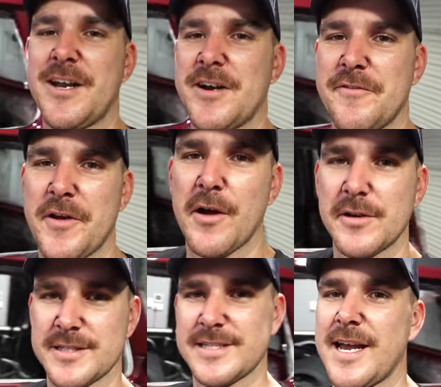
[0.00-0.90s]
I don't even know
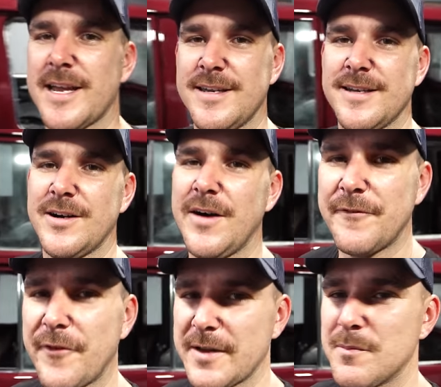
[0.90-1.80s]
what to say. I'm
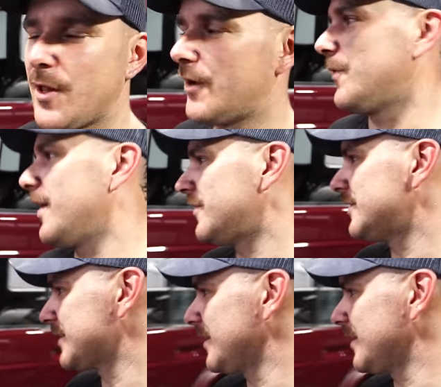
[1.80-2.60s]
friggin' blown away with this